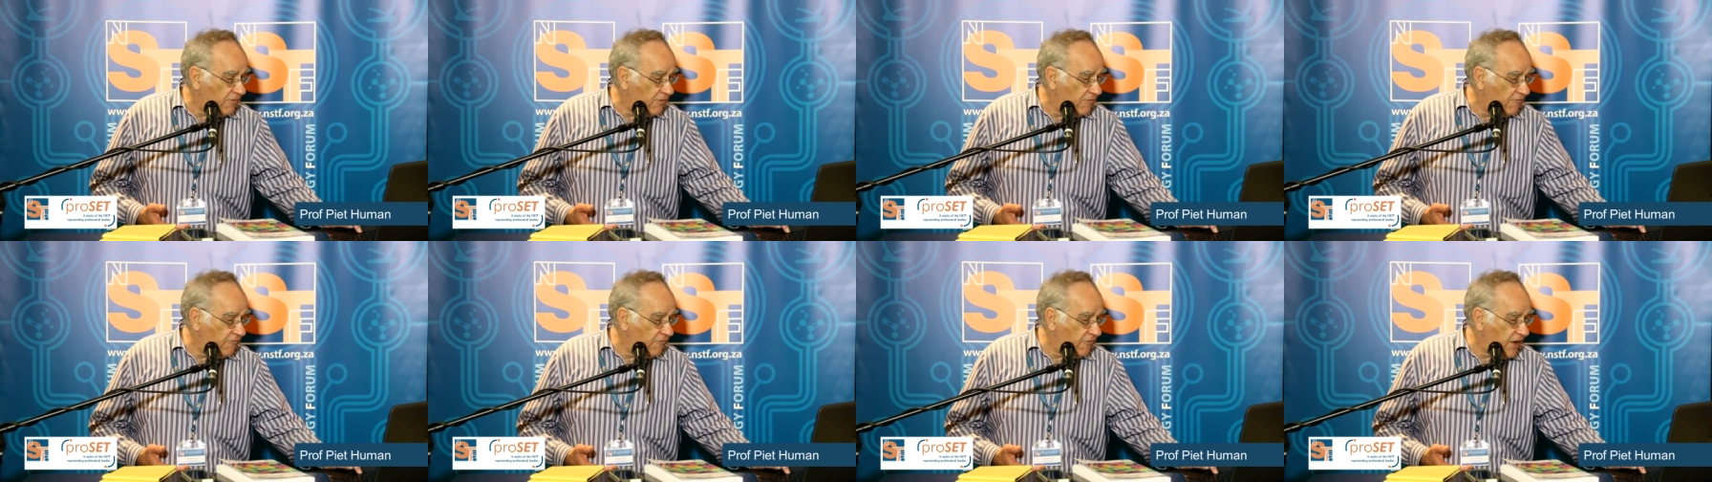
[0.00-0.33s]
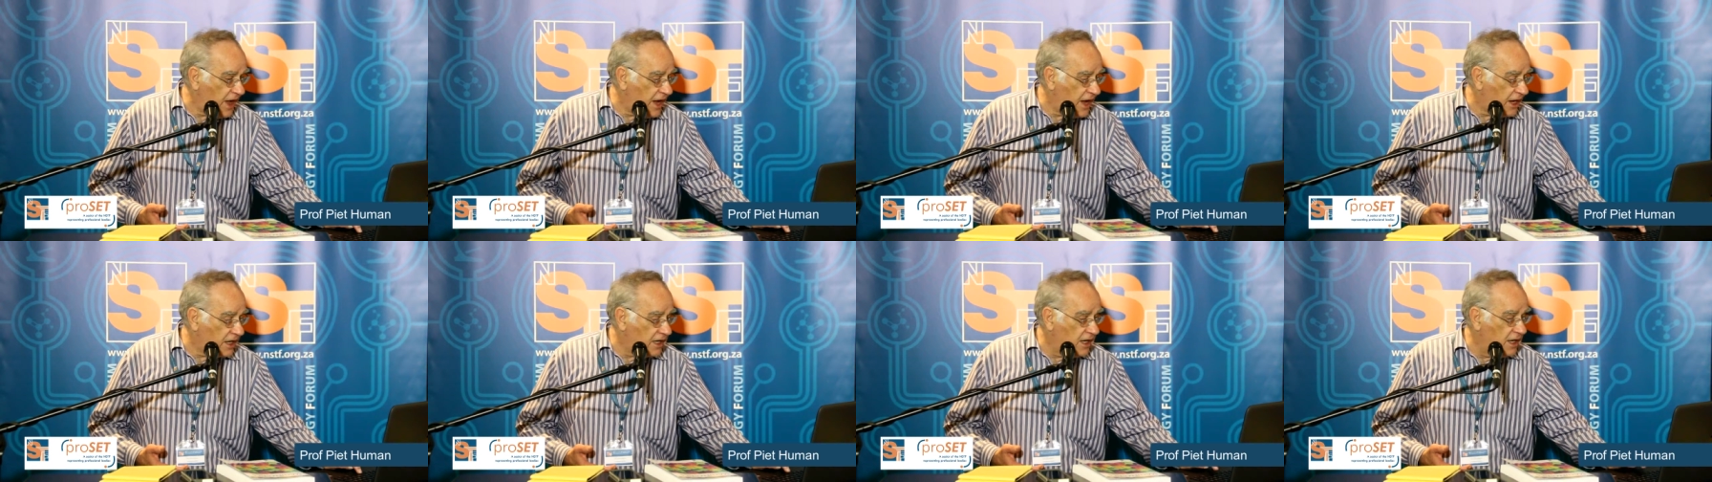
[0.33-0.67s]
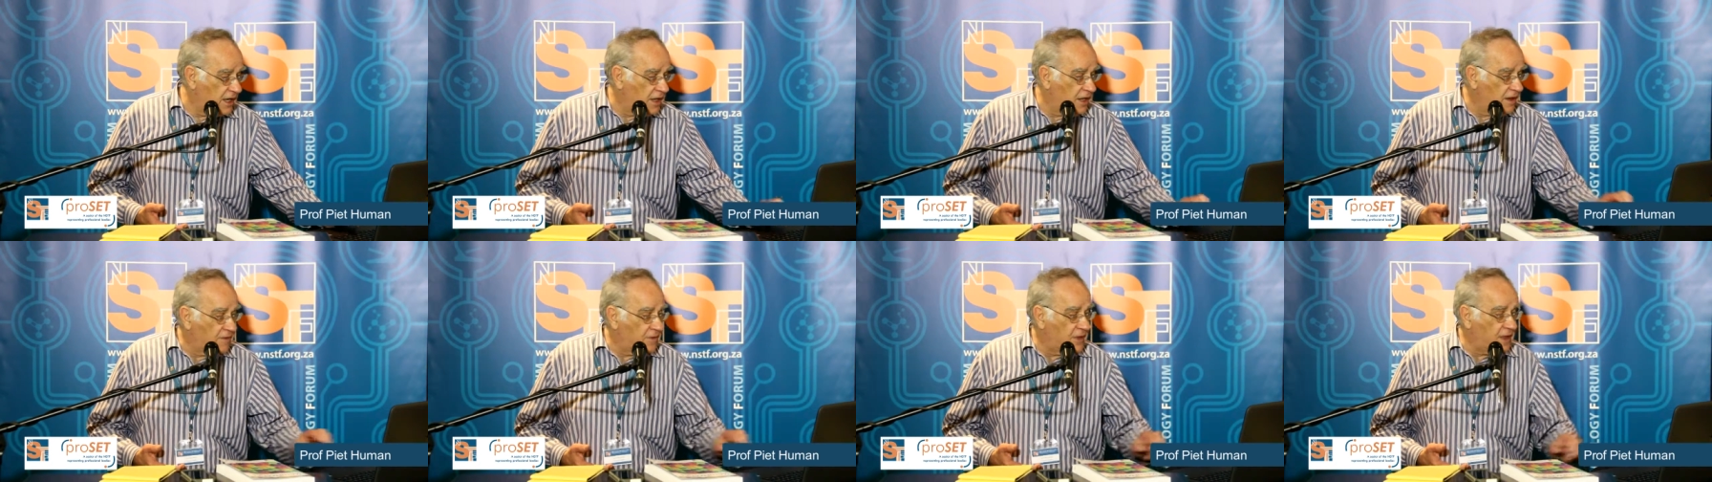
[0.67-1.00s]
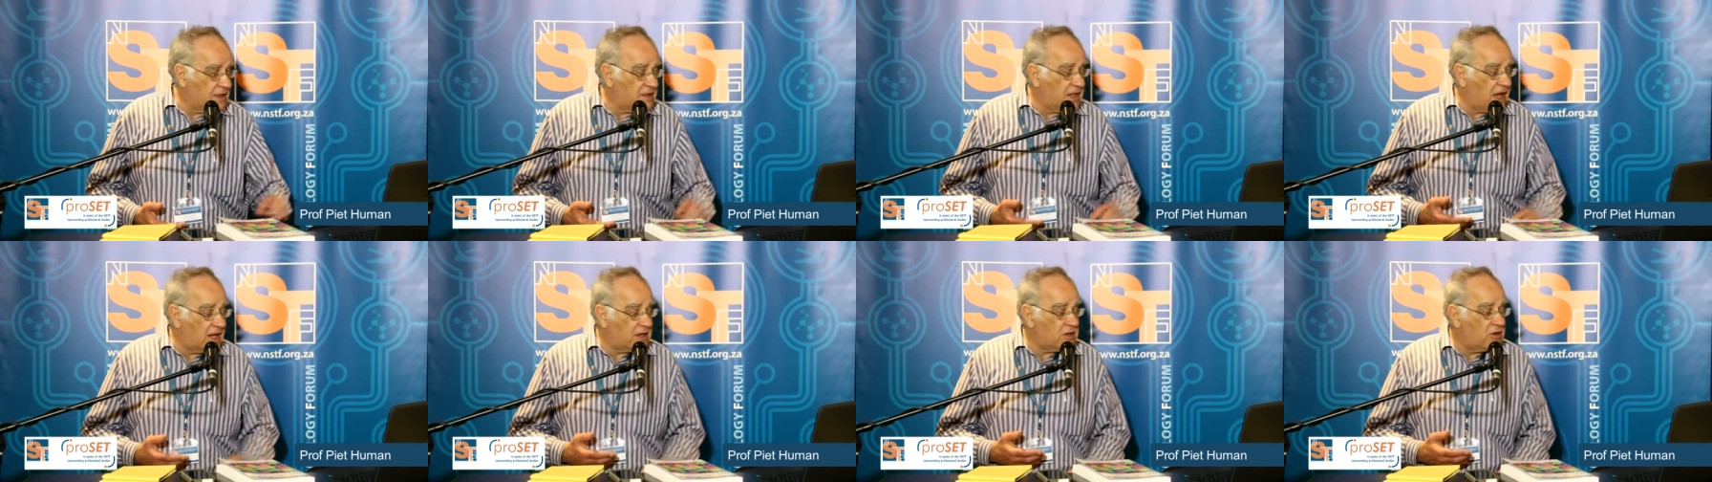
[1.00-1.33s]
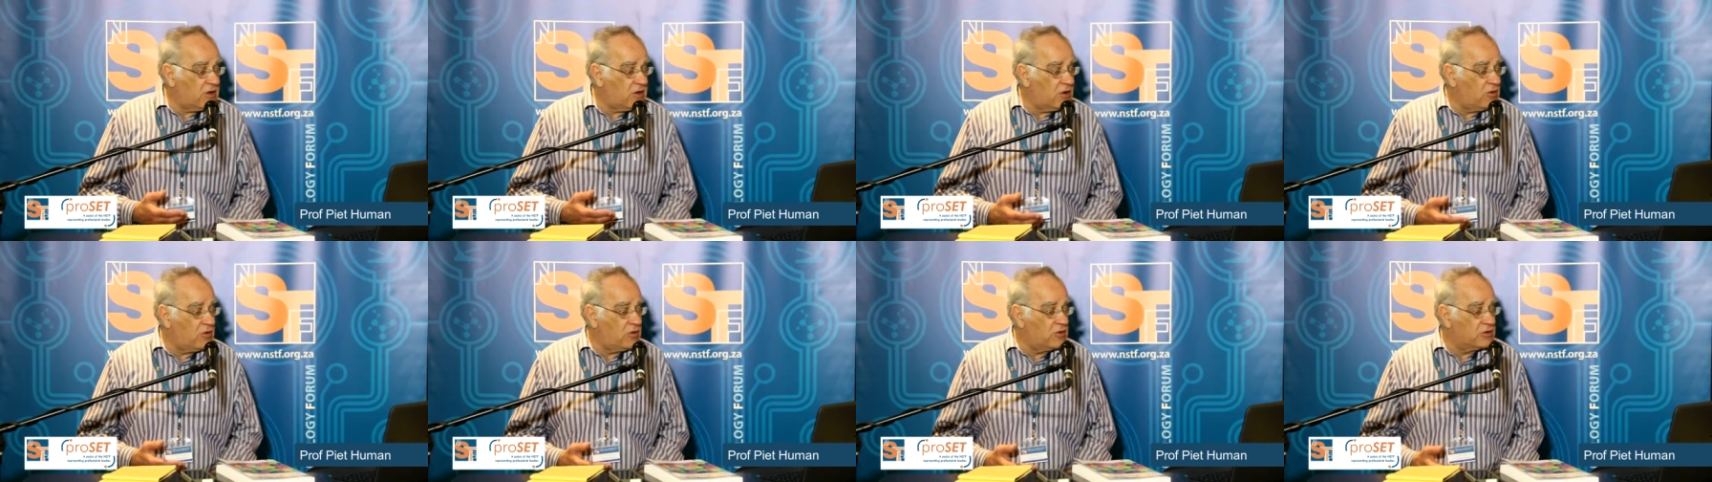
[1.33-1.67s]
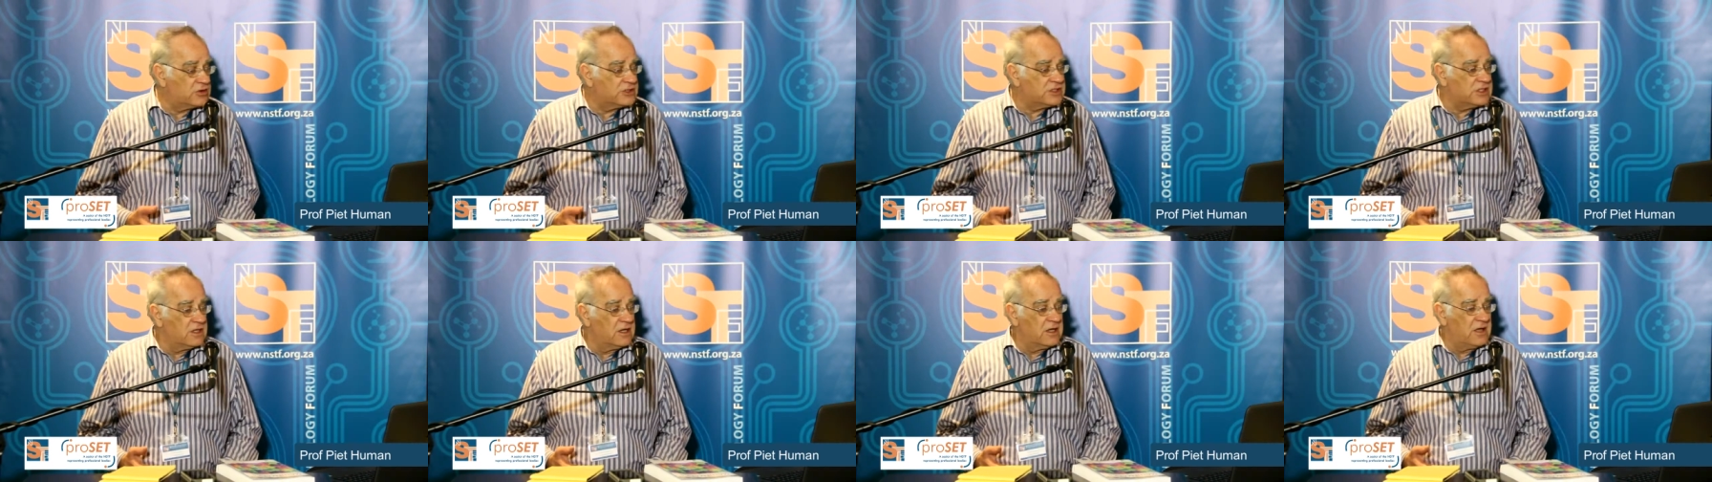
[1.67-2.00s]
the fact that
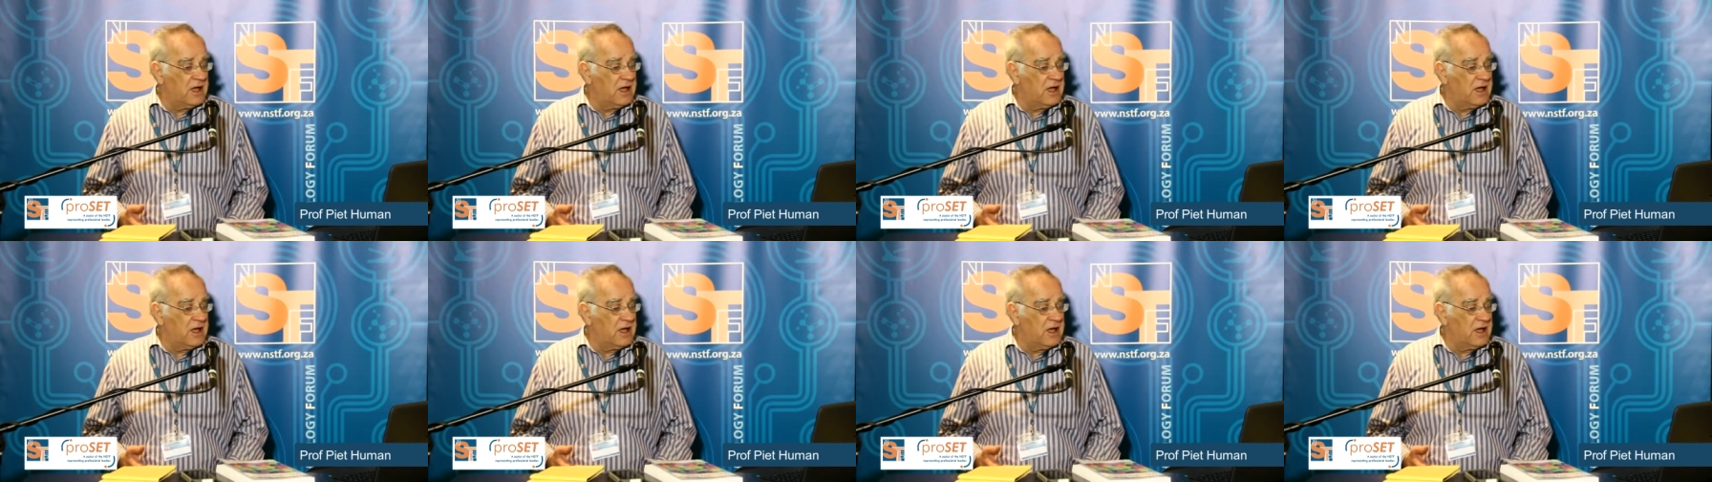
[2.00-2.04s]
clause,